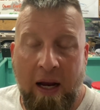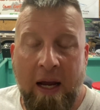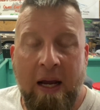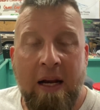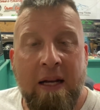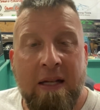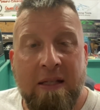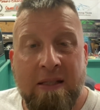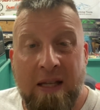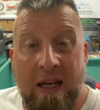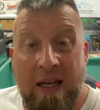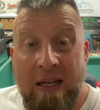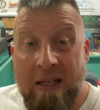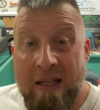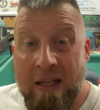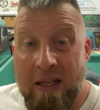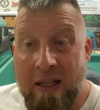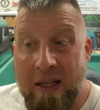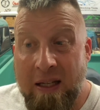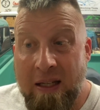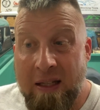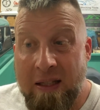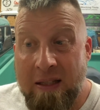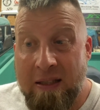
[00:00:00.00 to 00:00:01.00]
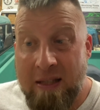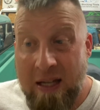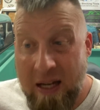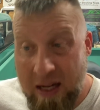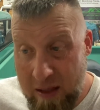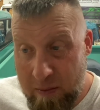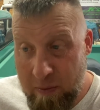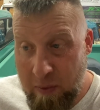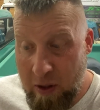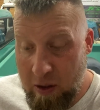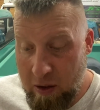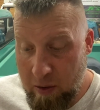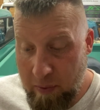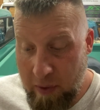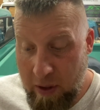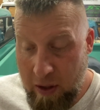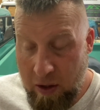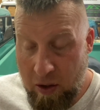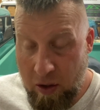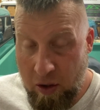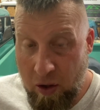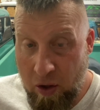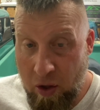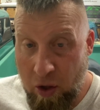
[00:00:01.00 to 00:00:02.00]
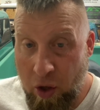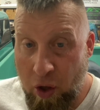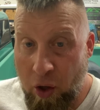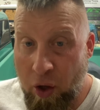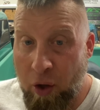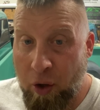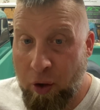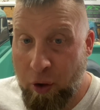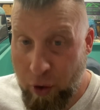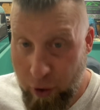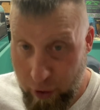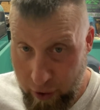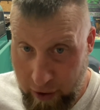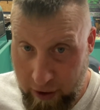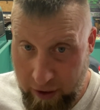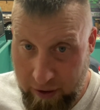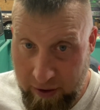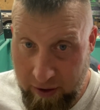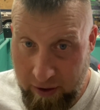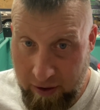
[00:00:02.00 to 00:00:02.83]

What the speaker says: It is a 10 millimeter nut,